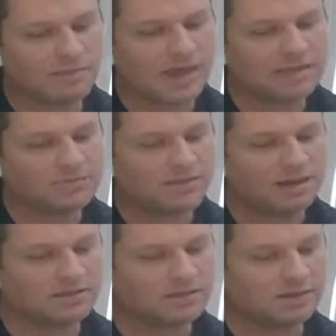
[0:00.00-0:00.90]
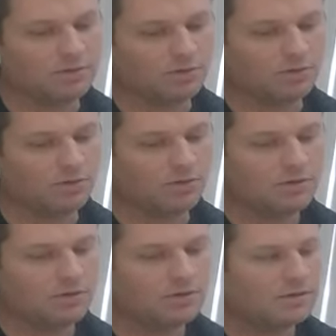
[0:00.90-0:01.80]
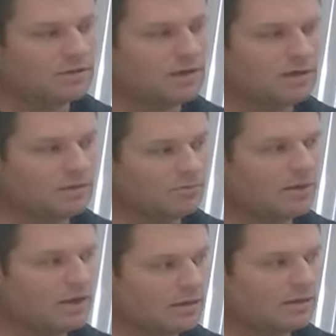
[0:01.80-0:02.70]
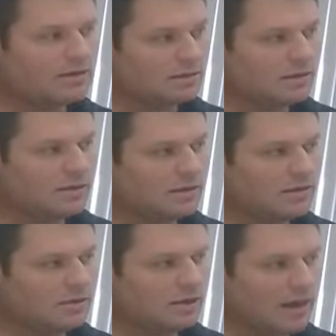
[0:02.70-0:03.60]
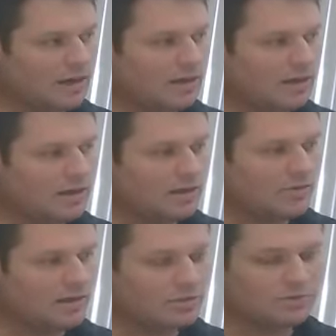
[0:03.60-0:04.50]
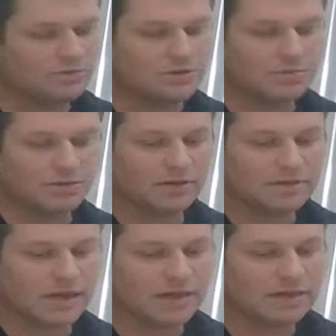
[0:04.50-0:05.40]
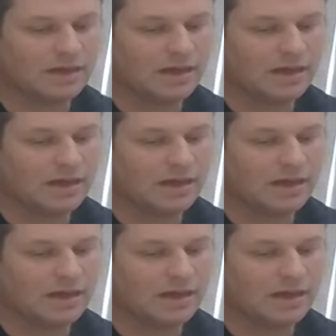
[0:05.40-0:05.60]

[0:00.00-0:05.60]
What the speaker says: aspects that were kind of combined into the ADA, the Americans with Disabilities Act,